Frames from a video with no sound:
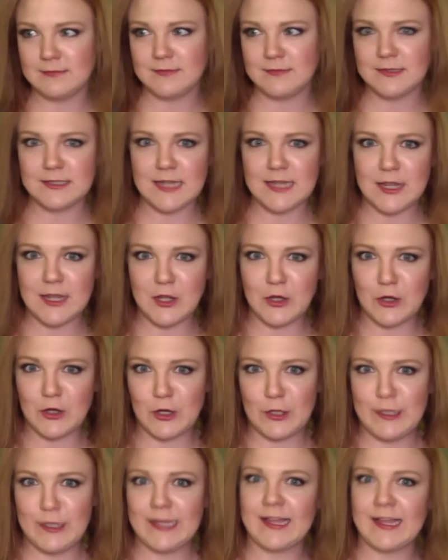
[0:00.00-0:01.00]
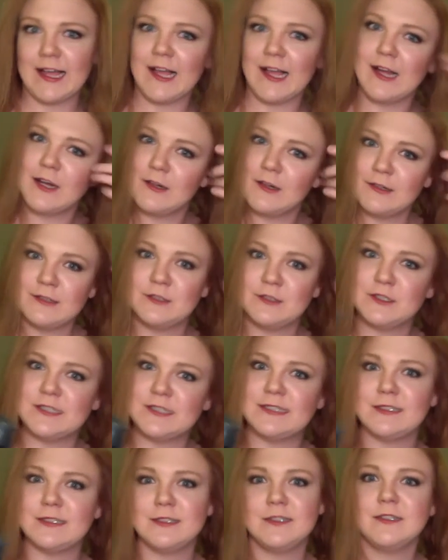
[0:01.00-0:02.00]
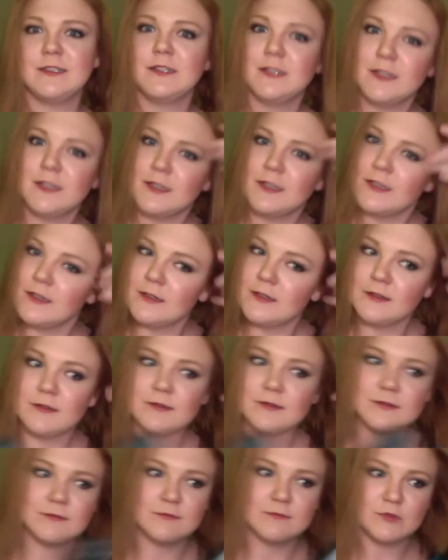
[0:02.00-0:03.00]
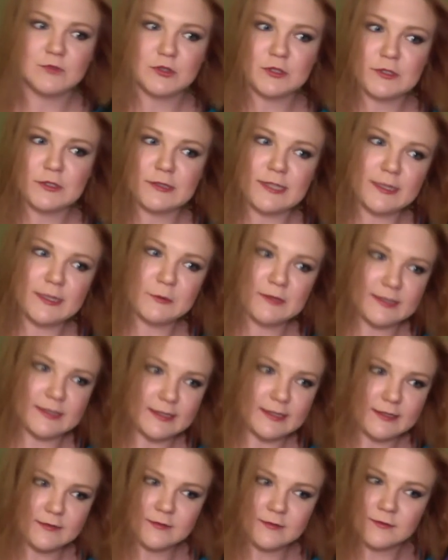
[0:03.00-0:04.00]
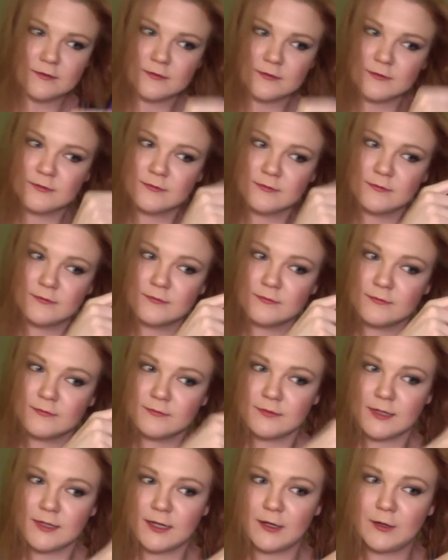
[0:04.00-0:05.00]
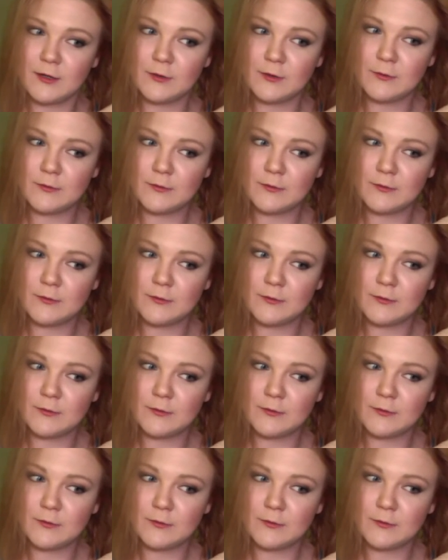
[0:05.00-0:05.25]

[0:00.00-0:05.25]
take a curling iron and just do your thing with it, you know?